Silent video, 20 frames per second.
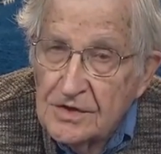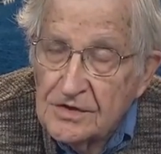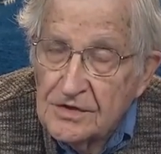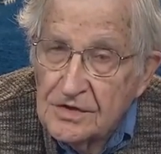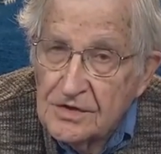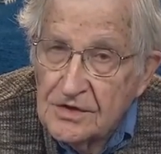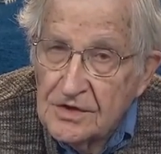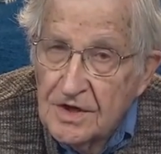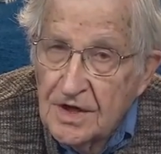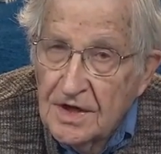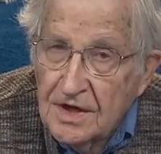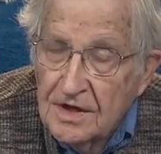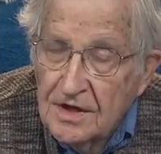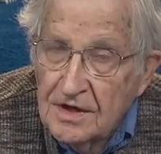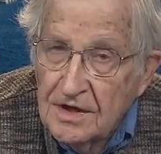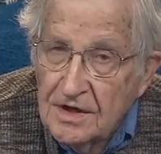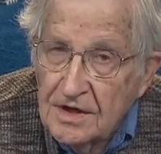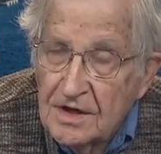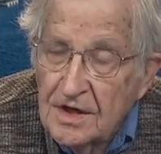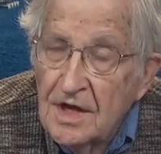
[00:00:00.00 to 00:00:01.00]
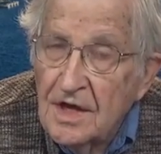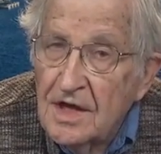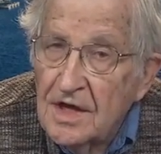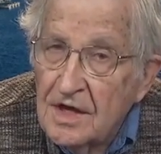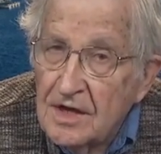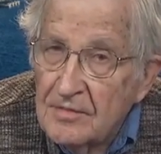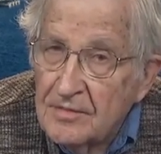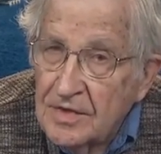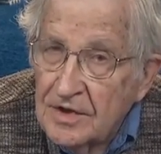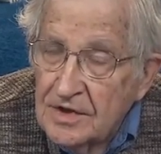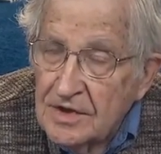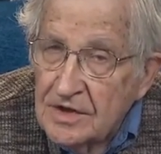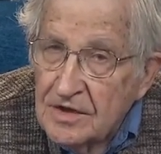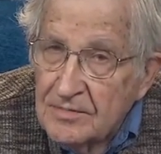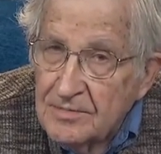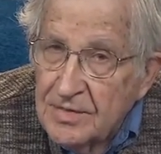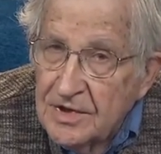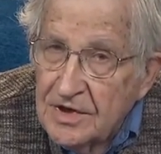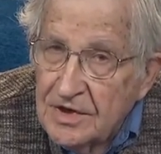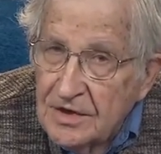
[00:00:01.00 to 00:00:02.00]
society, but the
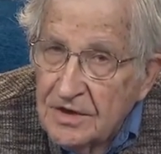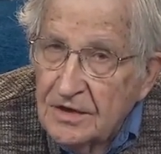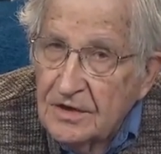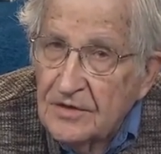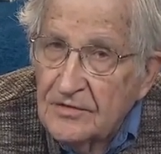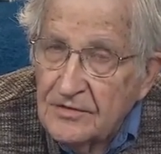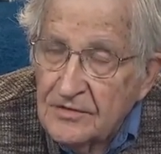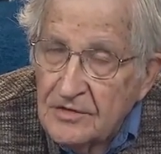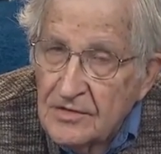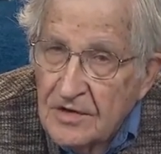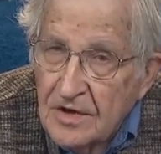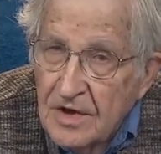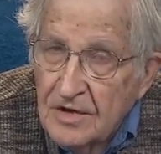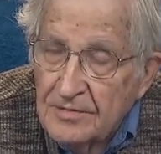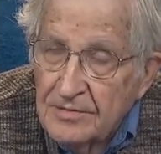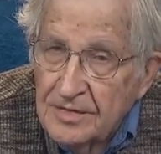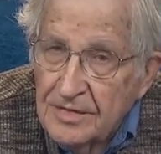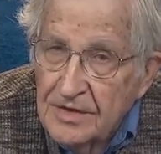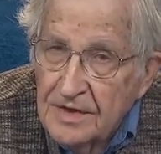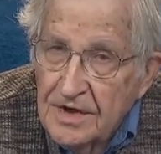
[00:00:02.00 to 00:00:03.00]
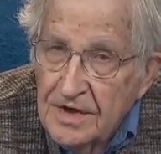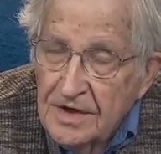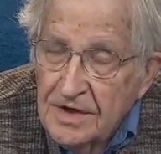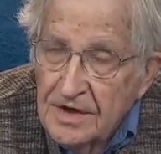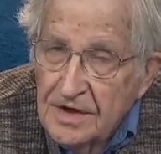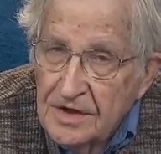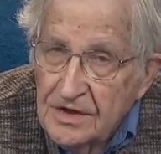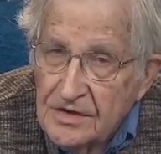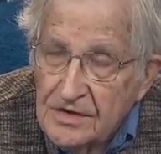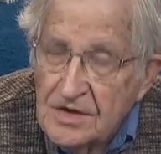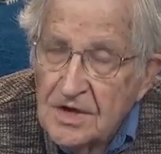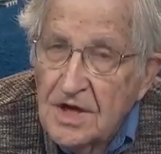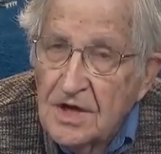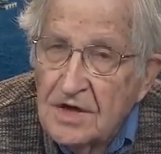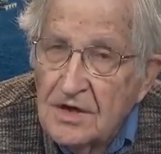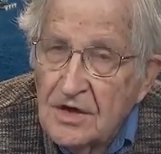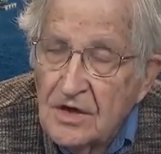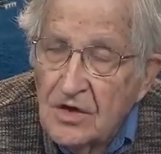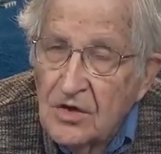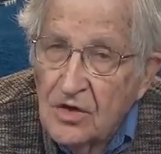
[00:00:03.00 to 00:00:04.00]
appeal of Trump is
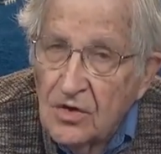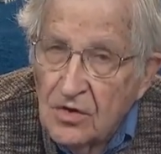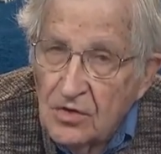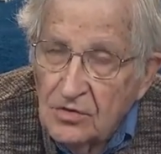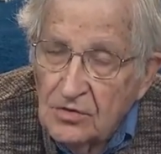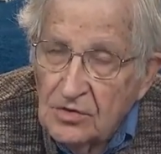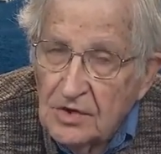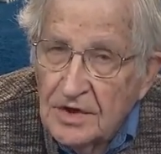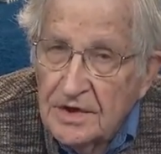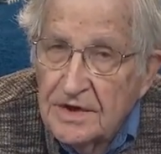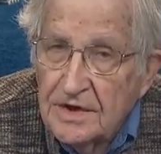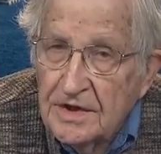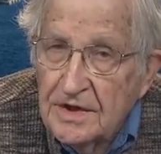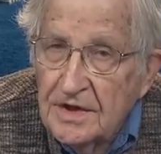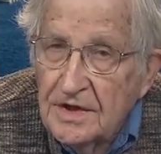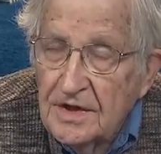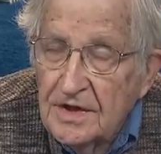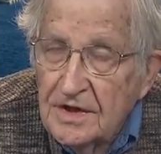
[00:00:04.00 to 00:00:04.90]
not only